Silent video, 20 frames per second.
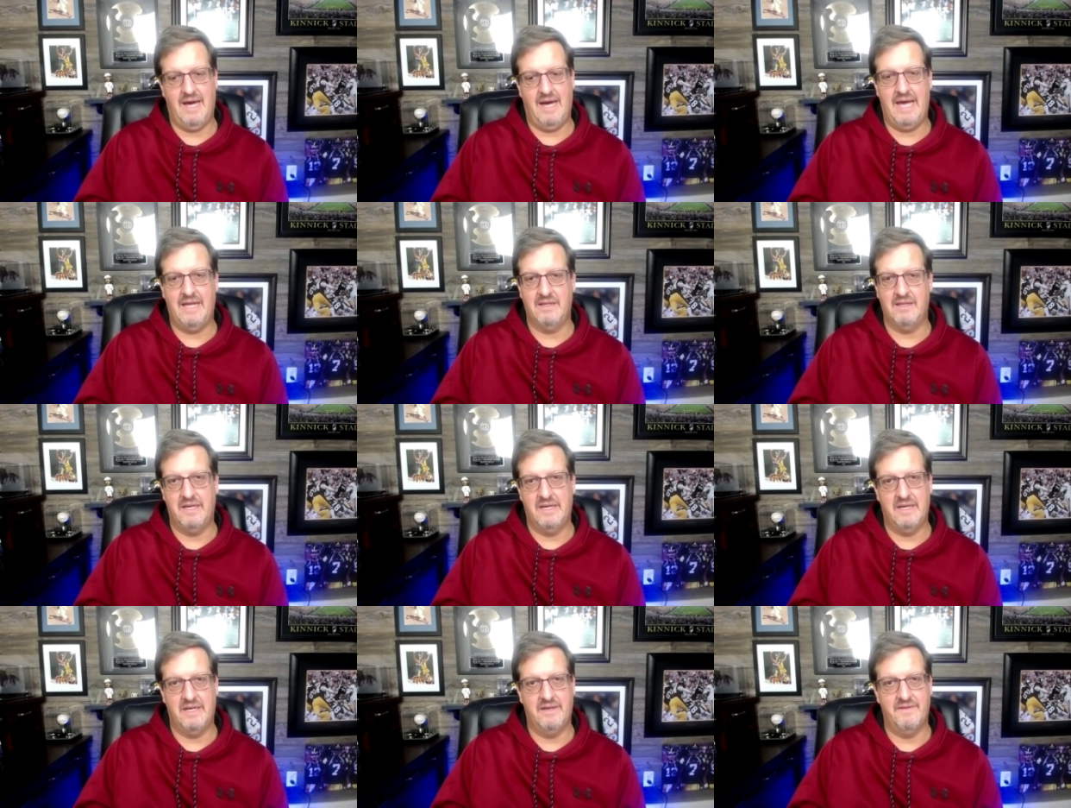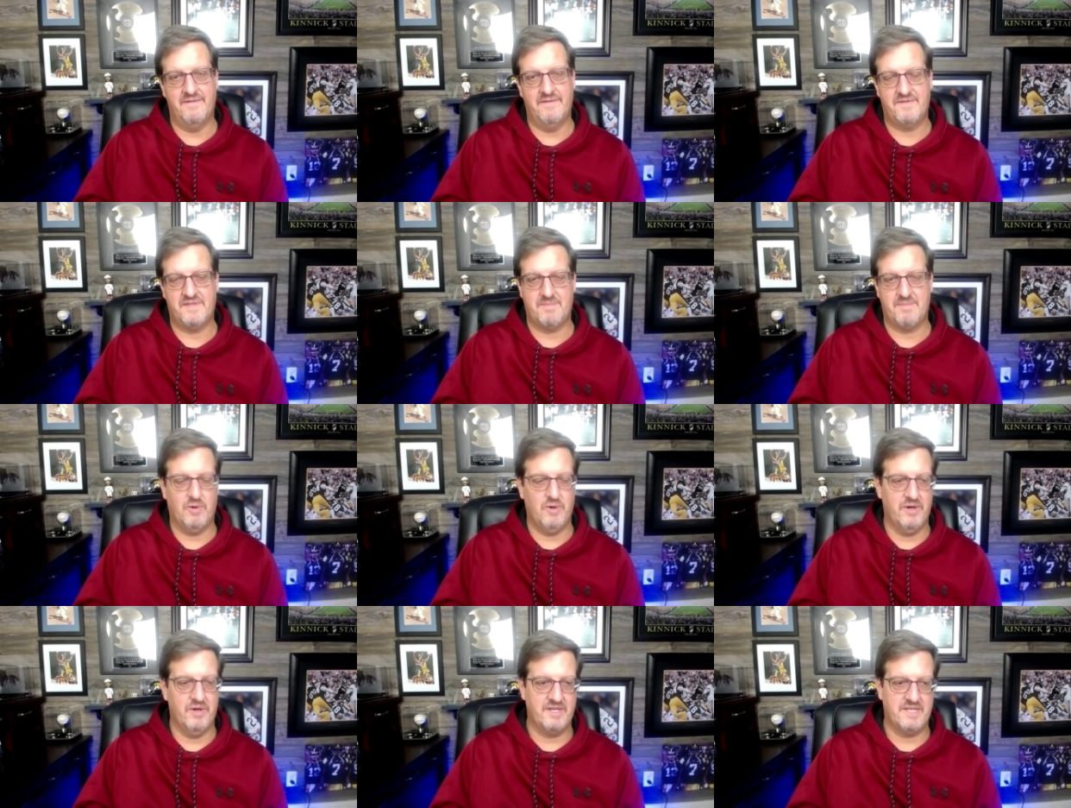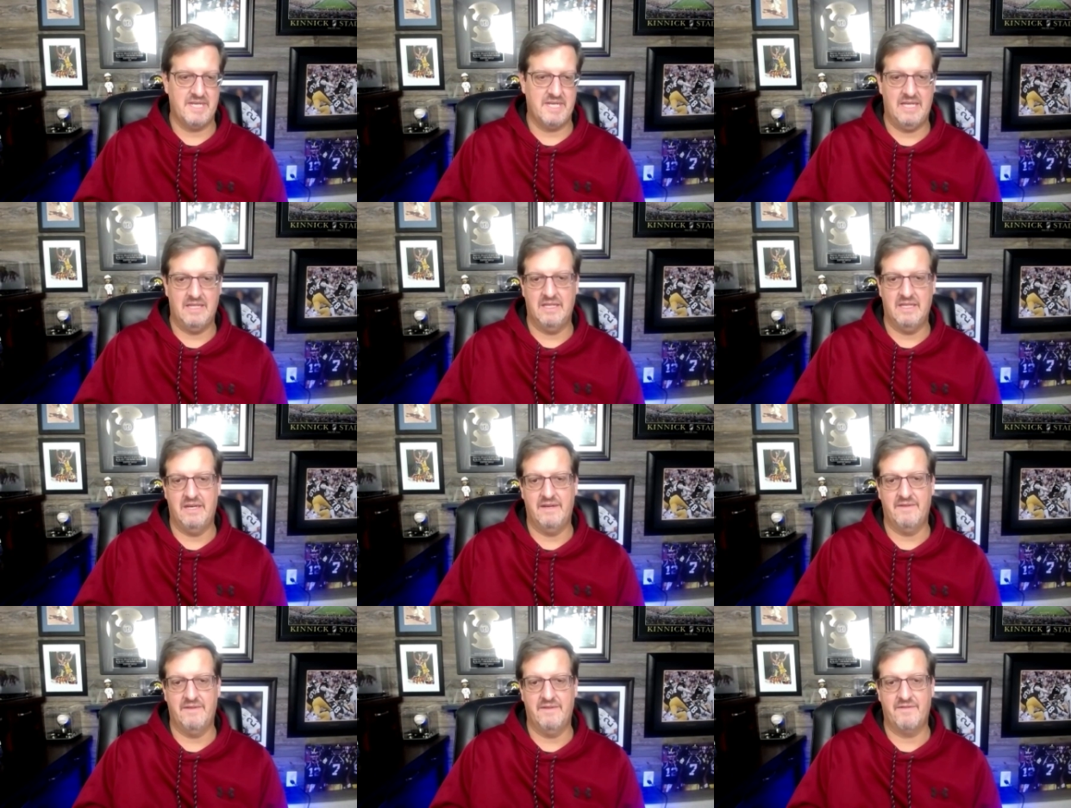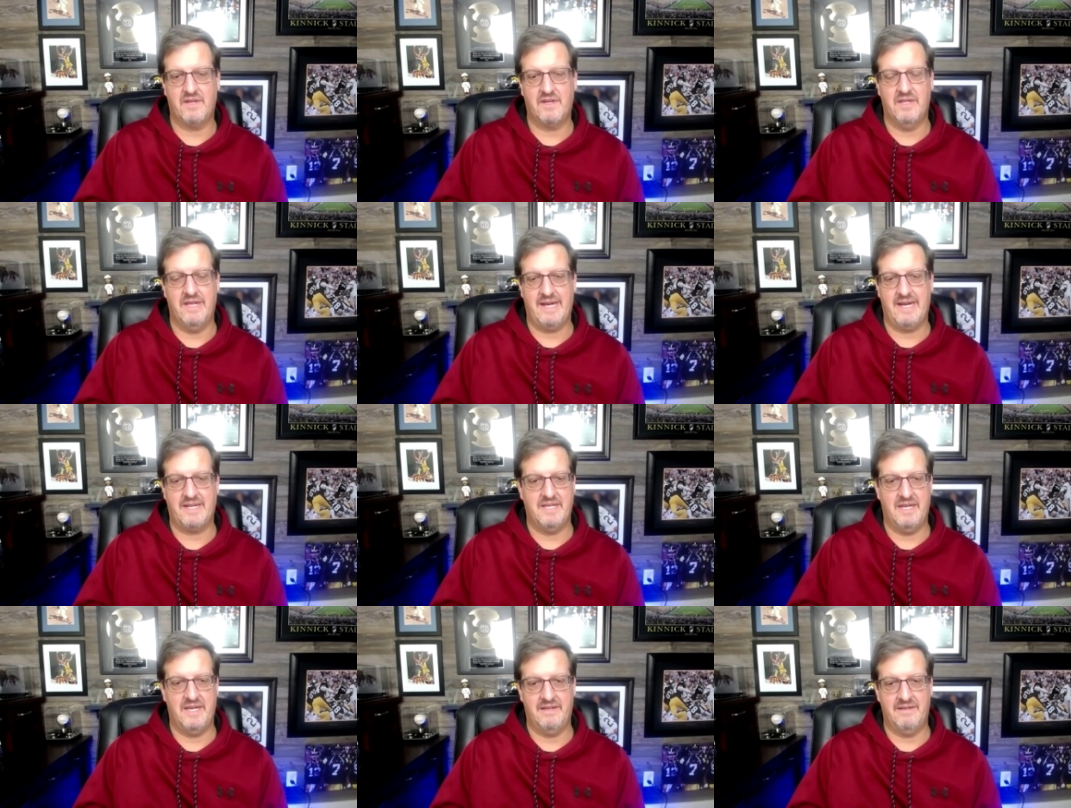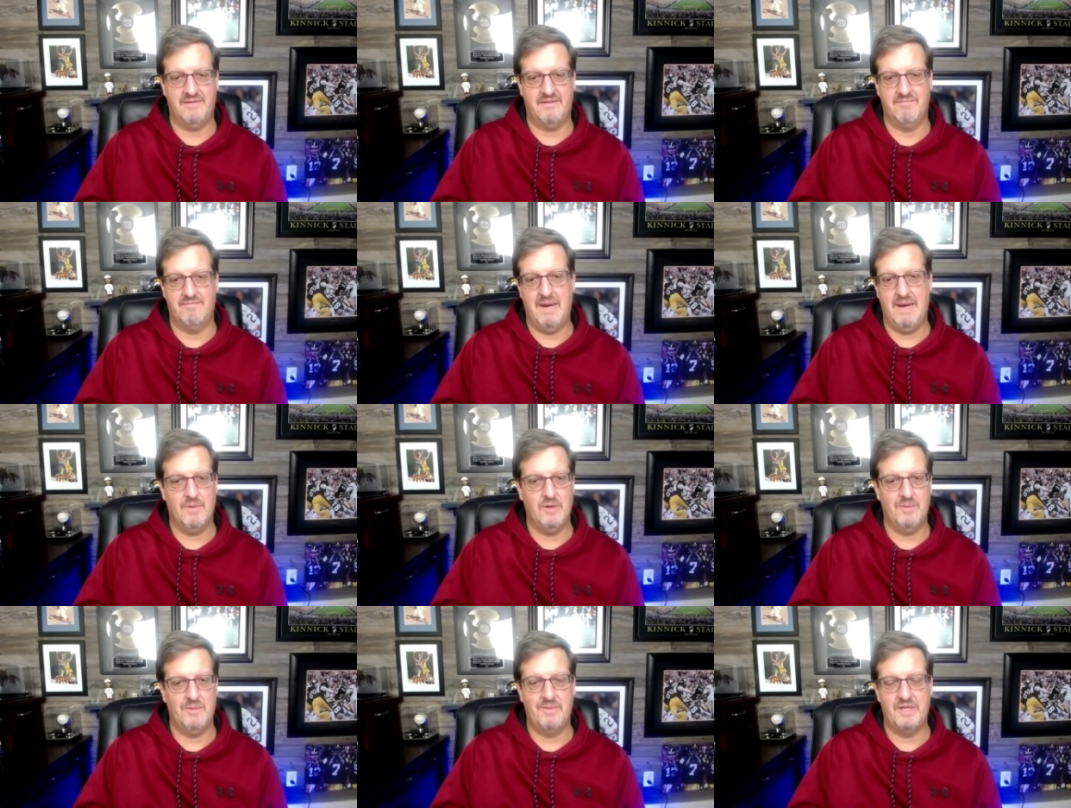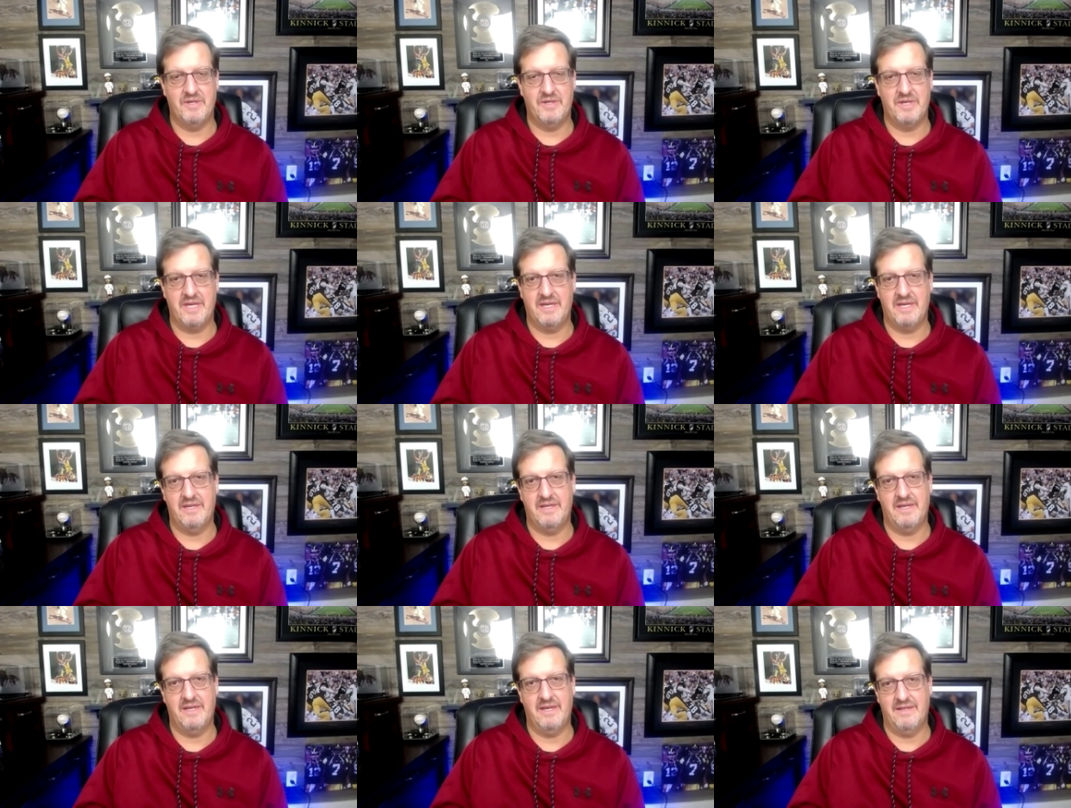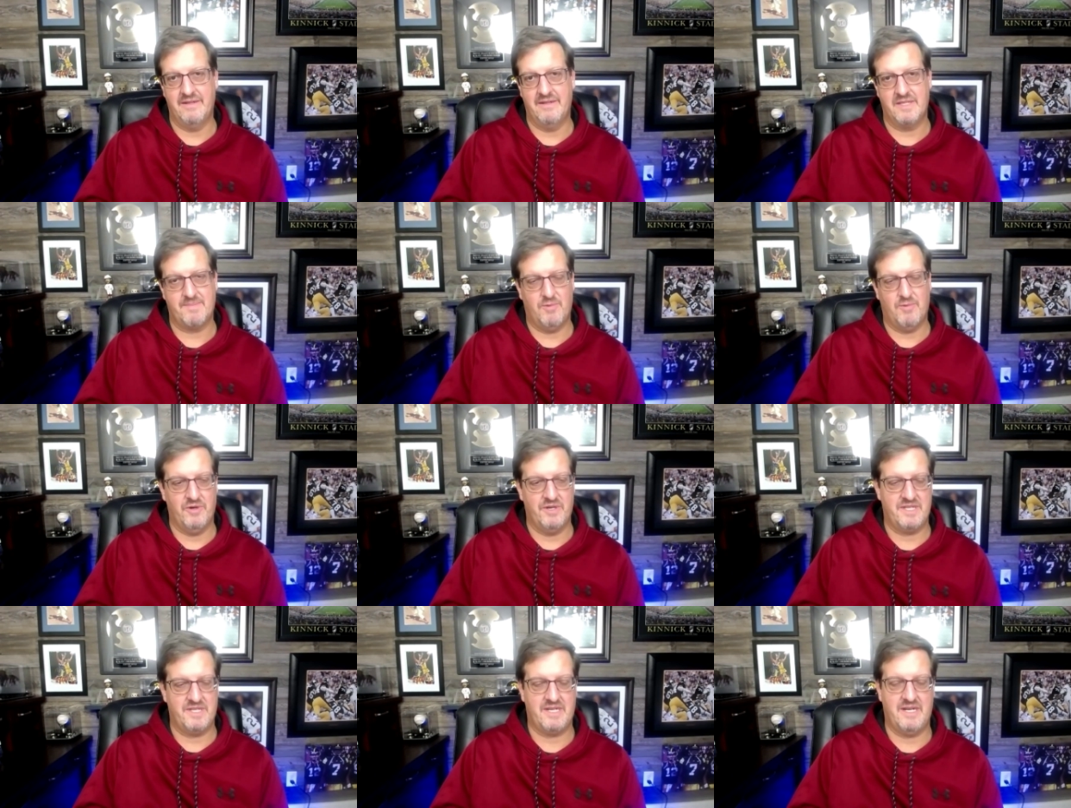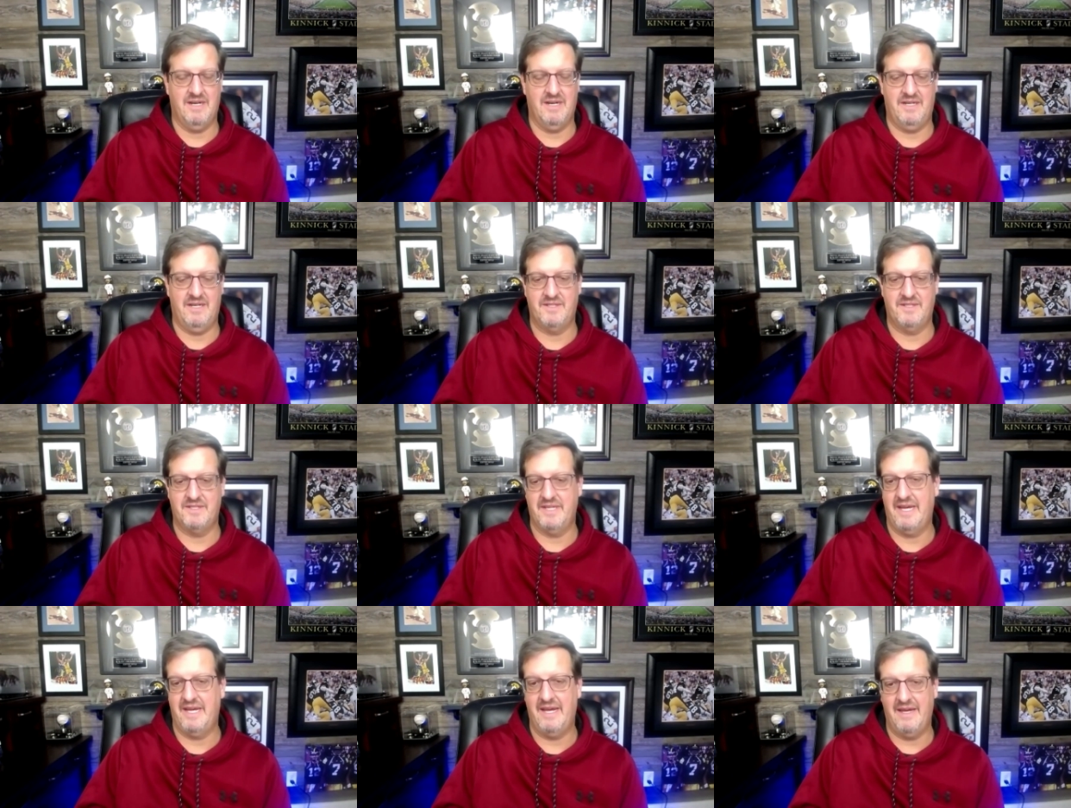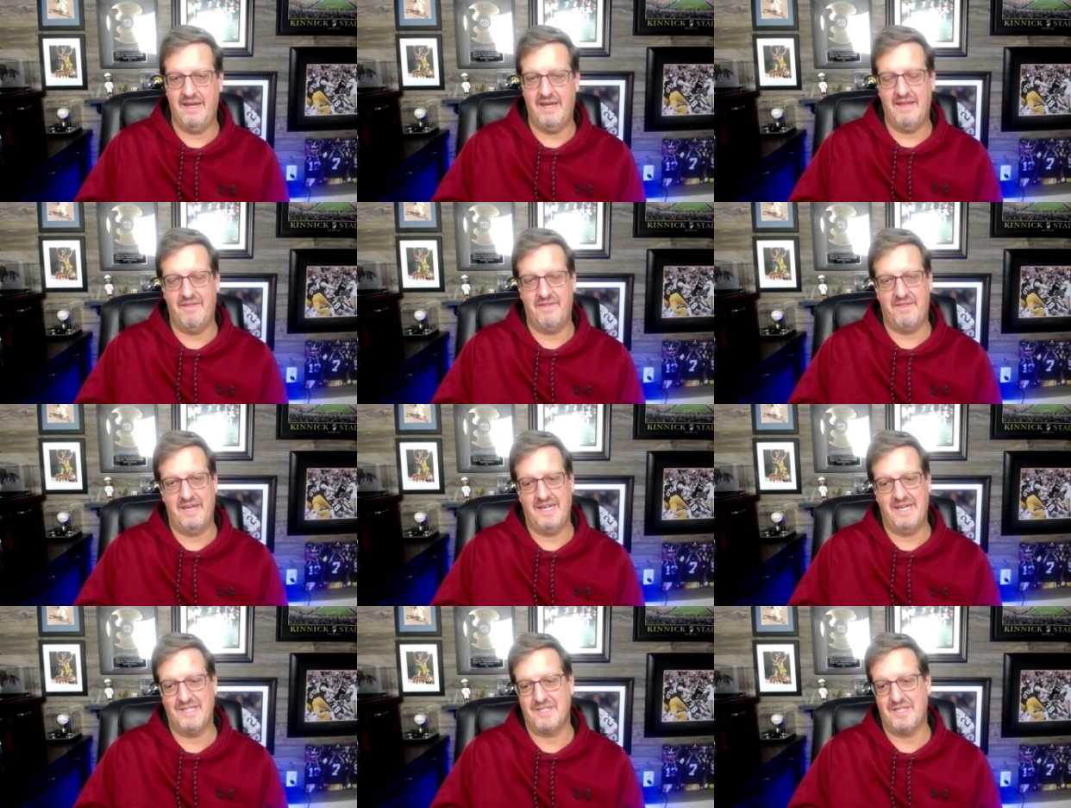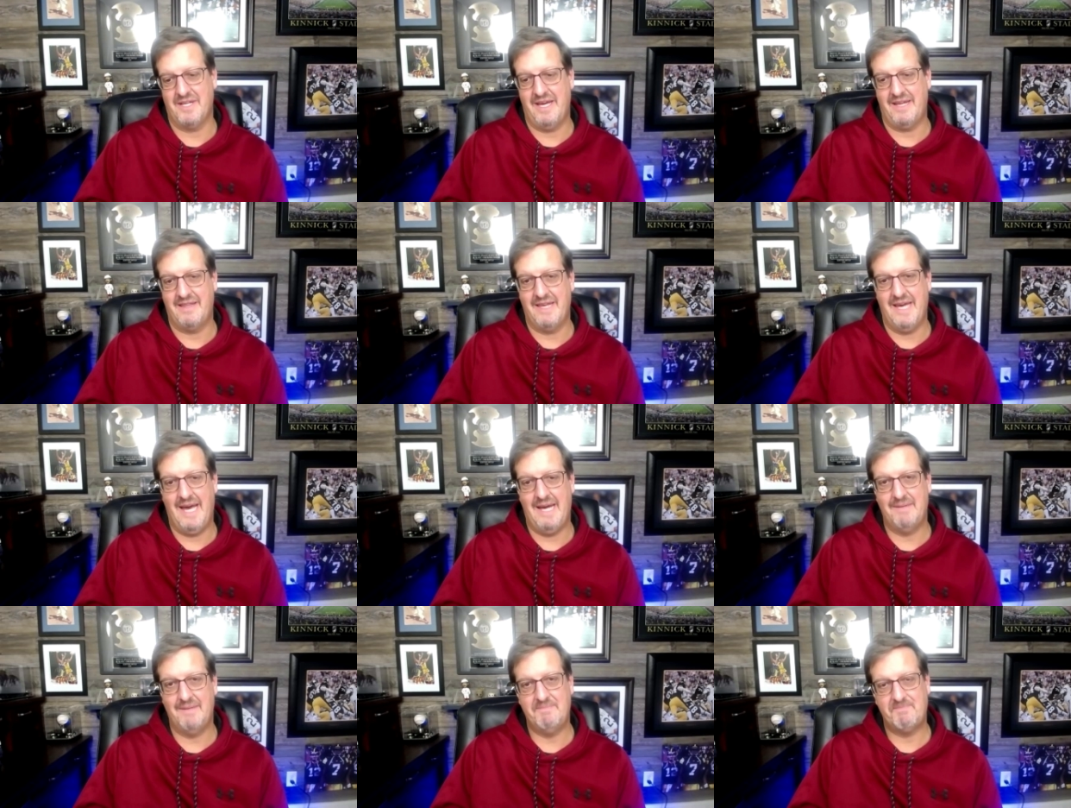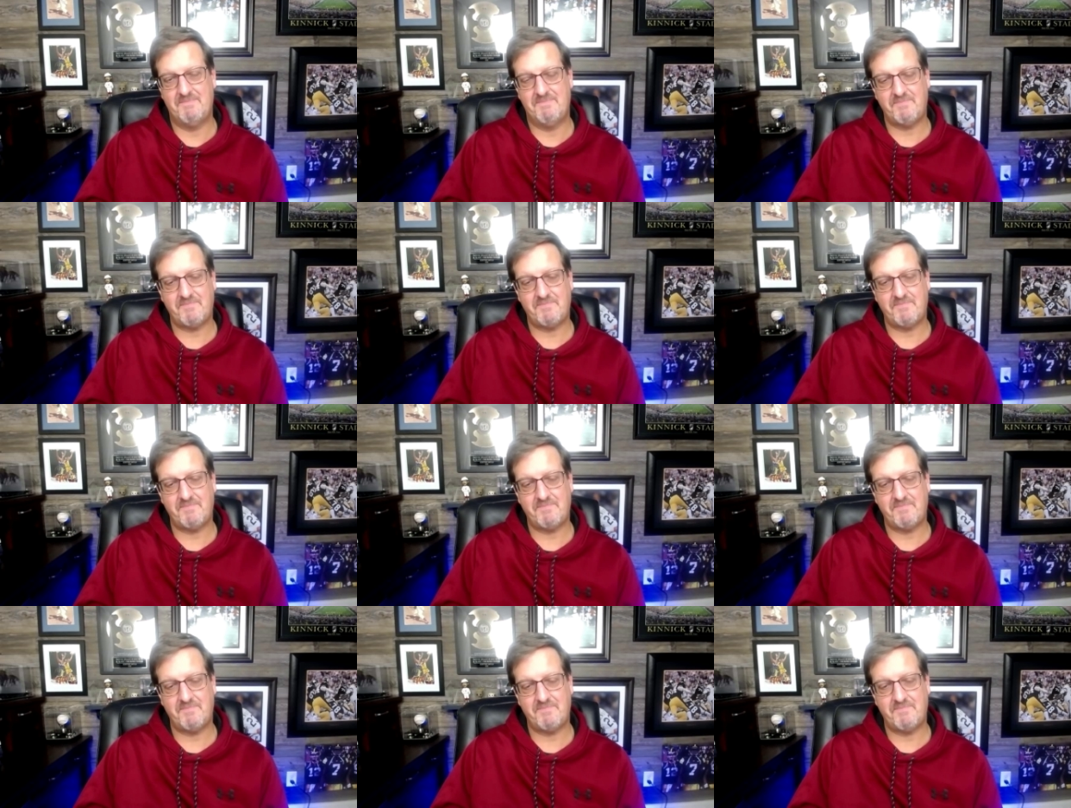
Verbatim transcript: i love sports i love collecting memorabilia and sports cards and things like that